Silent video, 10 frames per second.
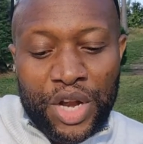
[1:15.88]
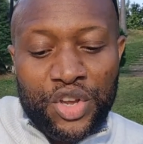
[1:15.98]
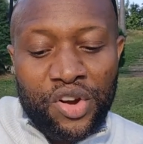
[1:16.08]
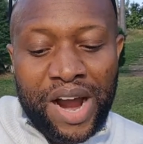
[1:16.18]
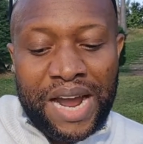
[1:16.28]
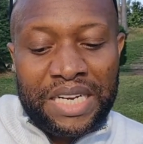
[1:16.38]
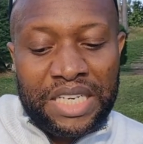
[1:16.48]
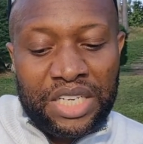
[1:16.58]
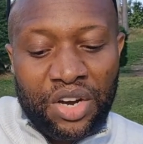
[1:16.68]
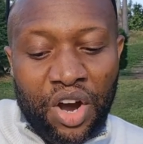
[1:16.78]
When your
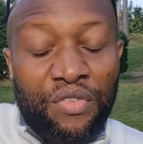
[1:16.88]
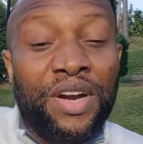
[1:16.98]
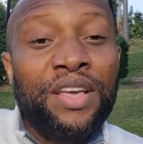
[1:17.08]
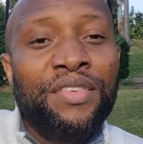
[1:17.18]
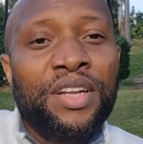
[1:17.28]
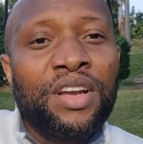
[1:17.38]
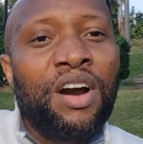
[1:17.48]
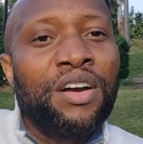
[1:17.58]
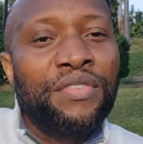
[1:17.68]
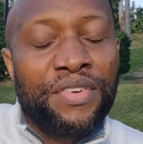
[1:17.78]
idea of
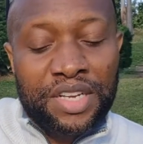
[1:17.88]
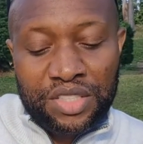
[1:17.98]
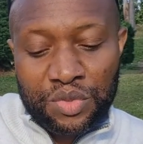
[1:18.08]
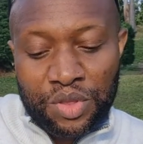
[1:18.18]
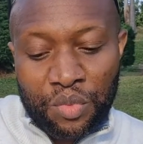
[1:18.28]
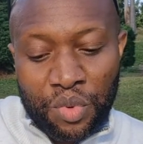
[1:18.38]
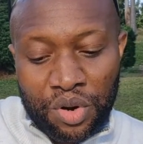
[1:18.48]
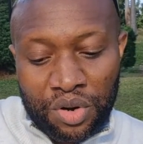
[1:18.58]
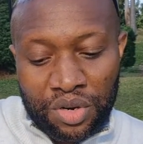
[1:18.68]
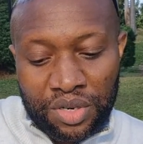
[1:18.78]
living conflicts with the
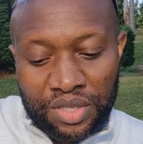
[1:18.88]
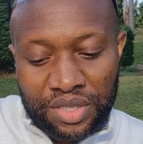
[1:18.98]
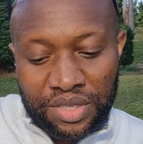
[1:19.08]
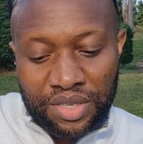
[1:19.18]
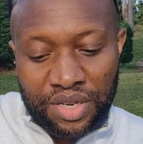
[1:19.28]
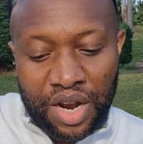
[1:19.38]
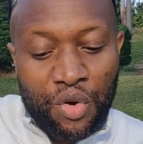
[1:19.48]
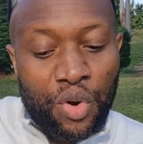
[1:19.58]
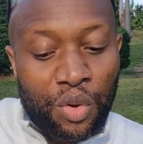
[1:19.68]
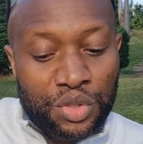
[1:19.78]
world
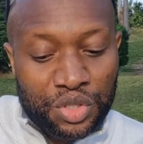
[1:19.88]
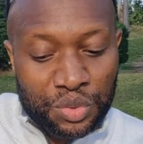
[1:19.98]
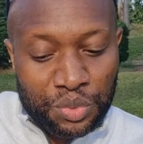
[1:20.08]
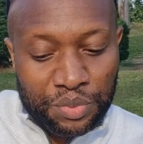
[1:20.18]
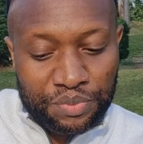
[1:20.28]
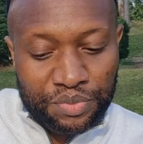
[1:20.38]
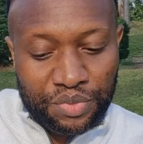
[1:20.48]
around you,